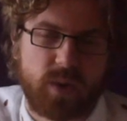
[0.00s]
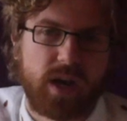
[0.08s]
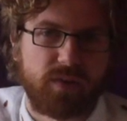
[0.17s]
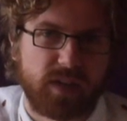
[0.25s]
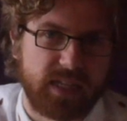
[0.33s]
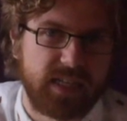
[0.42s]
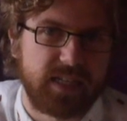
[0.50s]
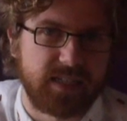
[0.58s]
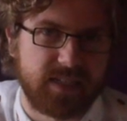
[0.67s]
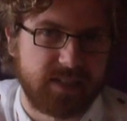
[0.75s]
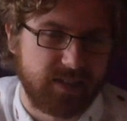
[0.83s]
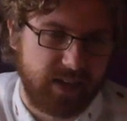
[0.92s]
thrive on
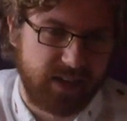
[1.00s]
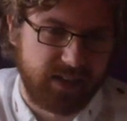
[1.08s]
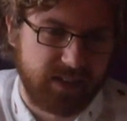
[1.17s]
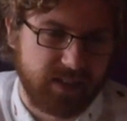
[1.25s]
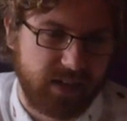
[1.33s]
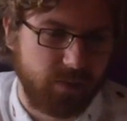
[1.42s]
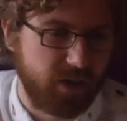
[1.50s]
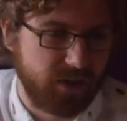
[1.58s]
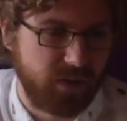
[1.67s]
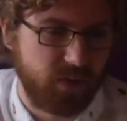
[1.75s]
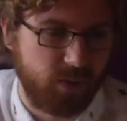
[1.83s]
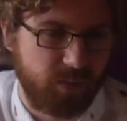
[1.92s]
heat, and I want
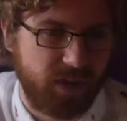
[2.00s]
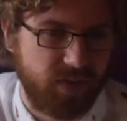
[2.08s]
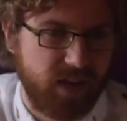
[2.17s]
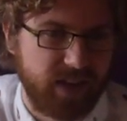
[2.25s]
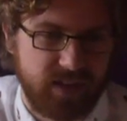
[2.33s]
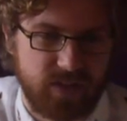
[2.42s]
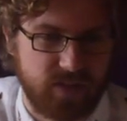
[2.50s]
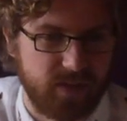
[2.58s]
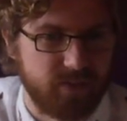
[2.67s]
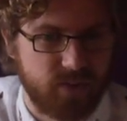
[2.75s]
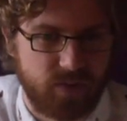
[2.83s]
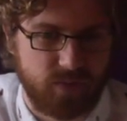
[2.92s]
to incorporate that into
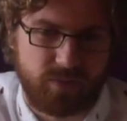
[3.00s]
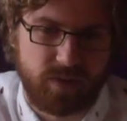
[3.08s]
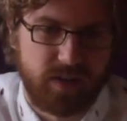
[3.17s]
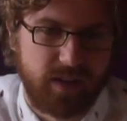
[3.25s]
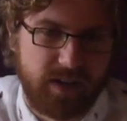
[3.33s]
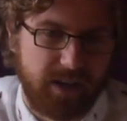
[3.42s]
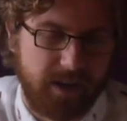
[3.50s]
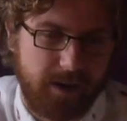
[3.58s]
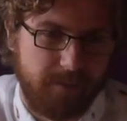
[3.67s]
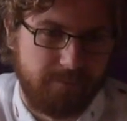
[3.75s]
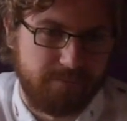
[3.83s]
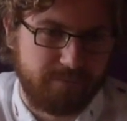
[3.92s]
some sort of,
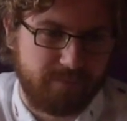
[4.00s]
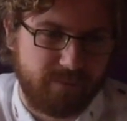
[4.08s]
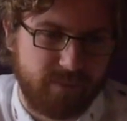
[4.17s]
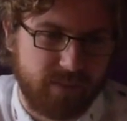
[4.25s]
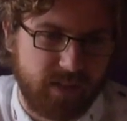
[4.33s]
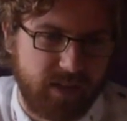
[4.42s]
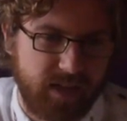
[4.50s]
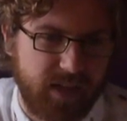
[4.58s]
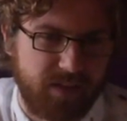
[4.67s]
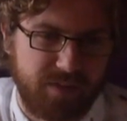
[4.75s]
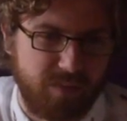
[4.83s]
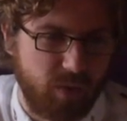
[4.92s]

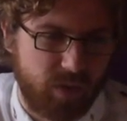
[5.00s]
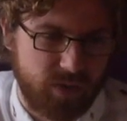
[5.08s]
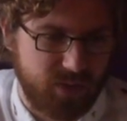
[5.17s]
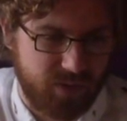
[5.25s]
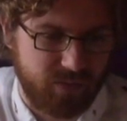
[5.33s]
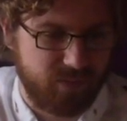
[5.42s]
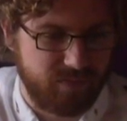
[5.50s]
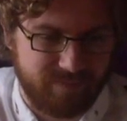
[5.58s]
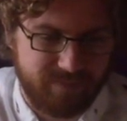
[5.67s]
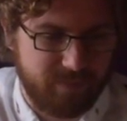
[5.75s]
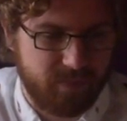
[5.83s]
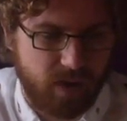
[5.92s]
again, a more sort
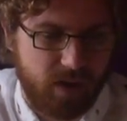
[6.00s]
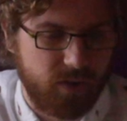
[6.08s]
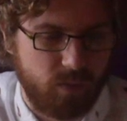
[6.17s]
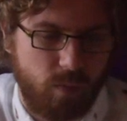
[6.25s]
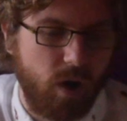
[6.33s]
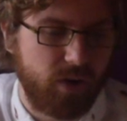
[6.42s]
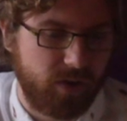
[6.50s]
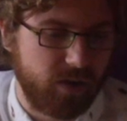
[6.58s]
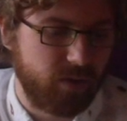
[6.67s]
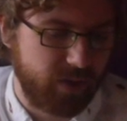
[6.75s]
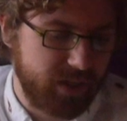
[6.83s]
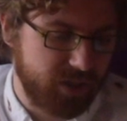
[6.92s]
of
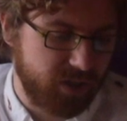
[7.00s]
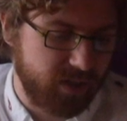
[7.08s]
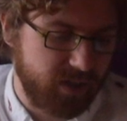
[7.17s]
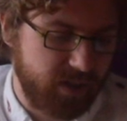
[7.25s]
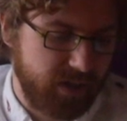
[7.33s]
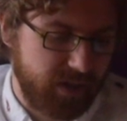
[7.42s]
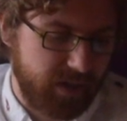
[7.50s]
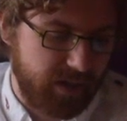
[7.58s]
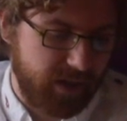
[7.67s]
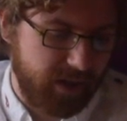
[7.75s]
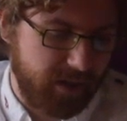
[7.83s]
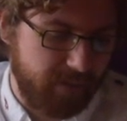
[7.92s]
underwater creature.
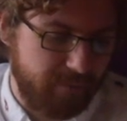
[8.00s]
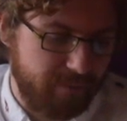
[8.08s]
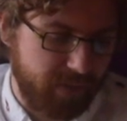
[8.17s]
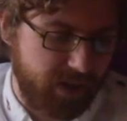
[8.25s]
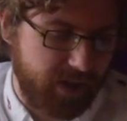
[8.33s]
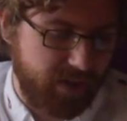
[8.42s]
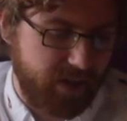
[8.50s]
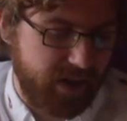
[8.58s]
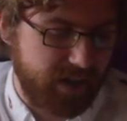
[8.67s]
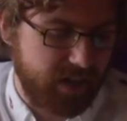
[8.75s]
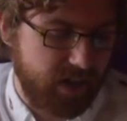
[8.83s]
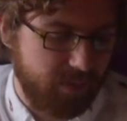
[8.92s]
And I
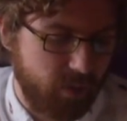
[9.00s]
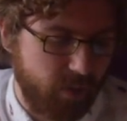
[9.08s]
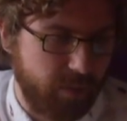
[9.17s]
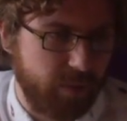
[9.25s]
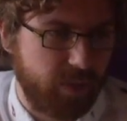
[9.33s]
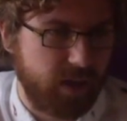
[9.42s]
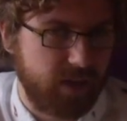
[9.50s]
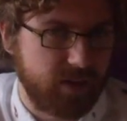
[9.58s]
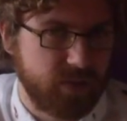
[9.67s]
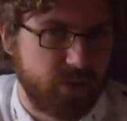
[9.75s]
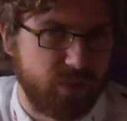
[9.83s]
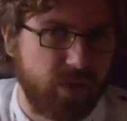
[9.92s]
ended up going with
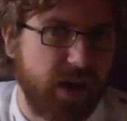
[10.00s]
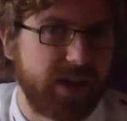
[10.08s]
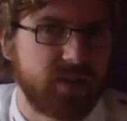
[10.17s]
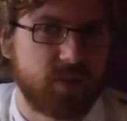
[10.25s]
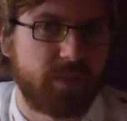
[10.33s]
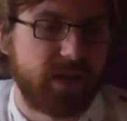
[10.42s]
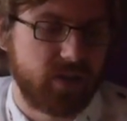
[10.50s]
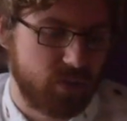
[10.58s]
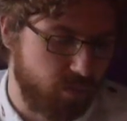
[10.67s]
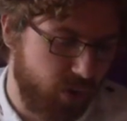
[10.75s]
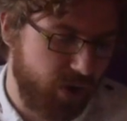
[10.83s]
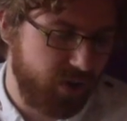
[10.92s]
a sort of
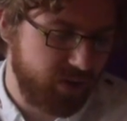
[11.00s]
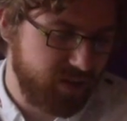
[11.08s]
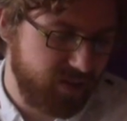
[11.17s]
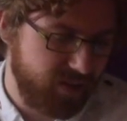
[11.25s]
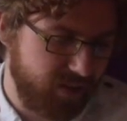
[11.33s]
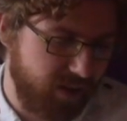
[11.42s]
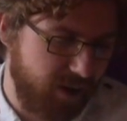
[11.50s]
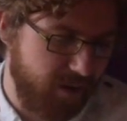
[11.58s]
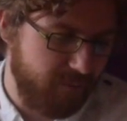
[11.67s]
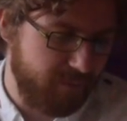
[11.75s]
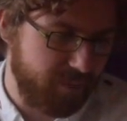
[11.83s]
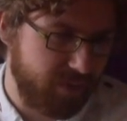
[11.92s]
ice-based bird.
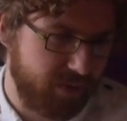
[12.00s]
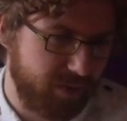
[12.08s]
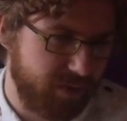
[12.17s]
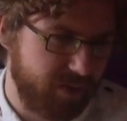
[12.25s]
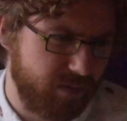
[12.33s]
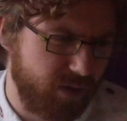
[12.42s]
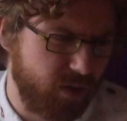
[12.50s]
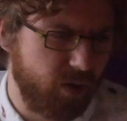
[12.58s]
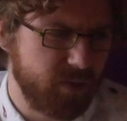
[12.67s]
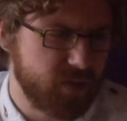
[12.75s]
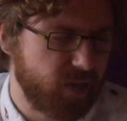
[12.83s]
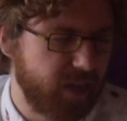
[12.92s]
It
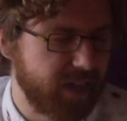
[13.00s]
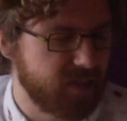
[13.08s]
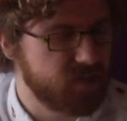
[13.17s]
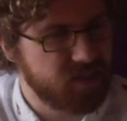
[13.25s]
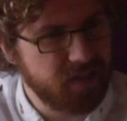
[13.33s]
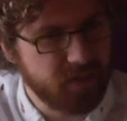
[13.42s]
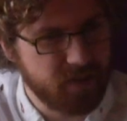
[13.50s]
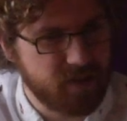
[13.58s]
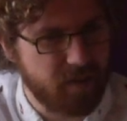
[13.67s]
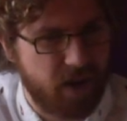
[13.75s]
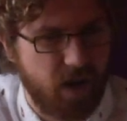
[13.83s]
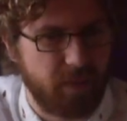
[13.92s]
almost looked like a seagull
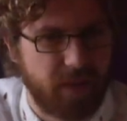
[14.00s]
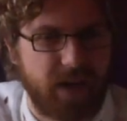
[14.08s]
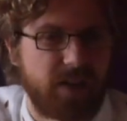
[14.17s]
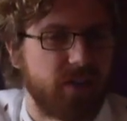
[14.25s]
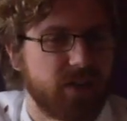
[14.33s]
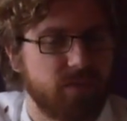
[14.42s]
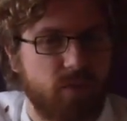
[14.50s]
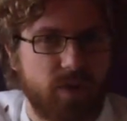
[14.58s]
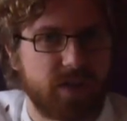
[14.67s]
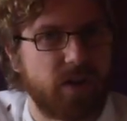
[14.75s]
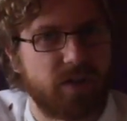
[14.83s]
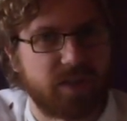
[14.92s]
somehow, but then I looked more into